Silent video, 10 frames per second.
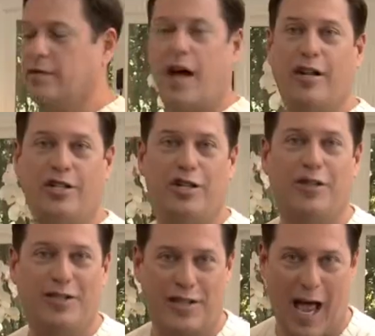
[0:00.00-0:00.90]
touch
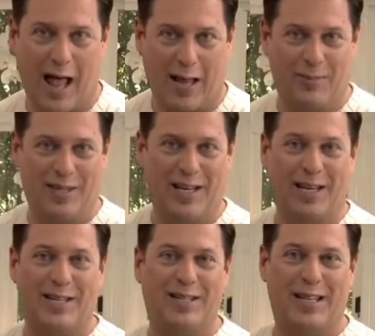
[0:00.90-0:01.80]
the scallops. They
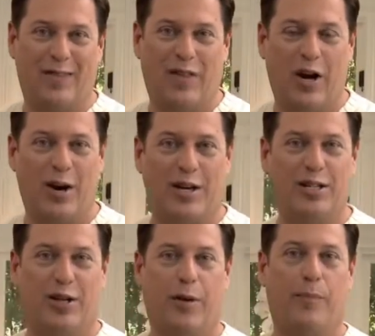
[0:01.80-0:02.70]
need to sit there
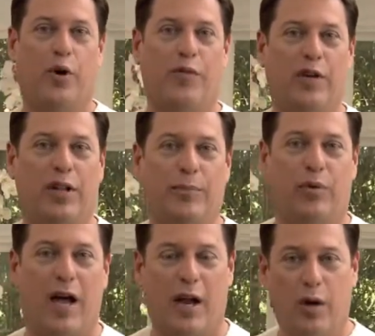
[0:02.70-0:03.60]
until they're perfectly
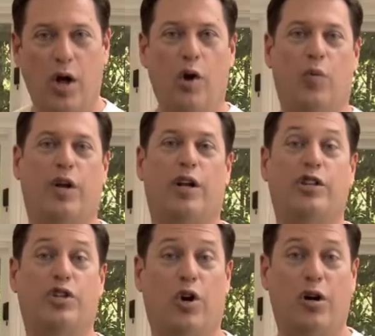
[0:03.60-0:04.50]
brown. We're gonna
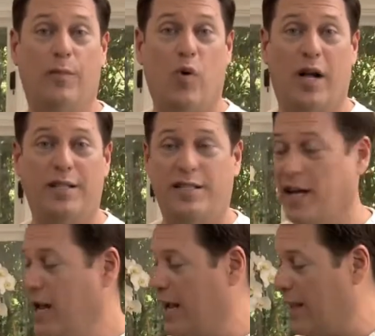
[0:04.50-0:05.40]
turn them once,
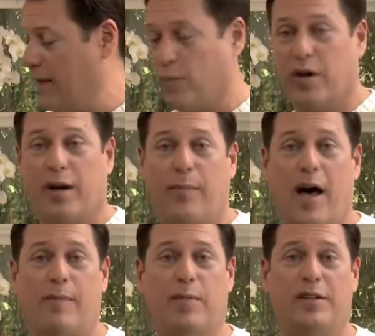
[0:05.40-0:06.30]
and then we're gonna
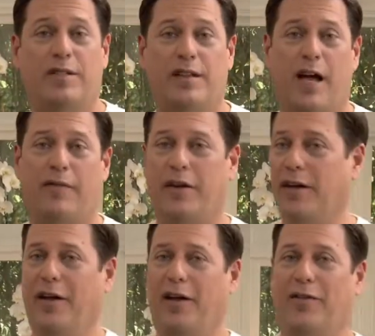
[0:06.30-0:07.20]
pop them into the oven.
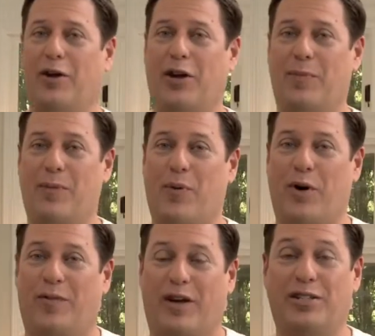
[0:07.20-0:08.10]
They're gonna be
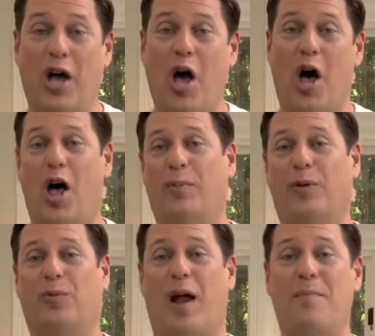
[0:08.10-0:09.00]
perfect. I'll be
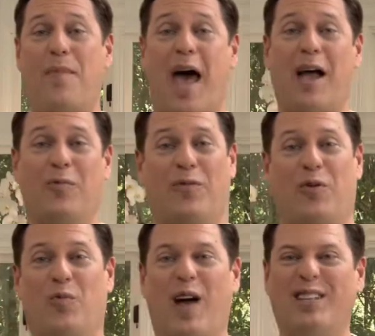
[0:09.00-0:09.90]
right back with
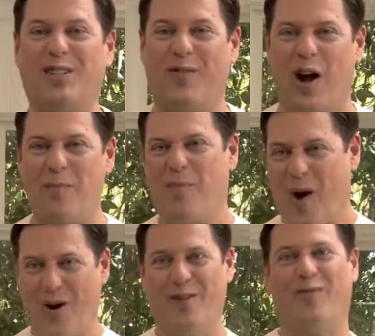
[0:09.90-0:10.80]
the rest of our
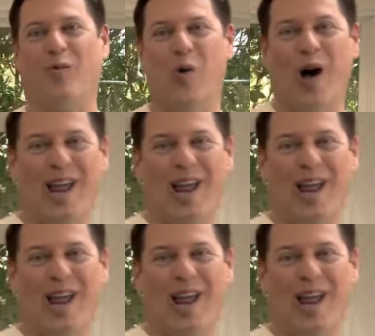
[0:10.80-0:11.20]
party for one.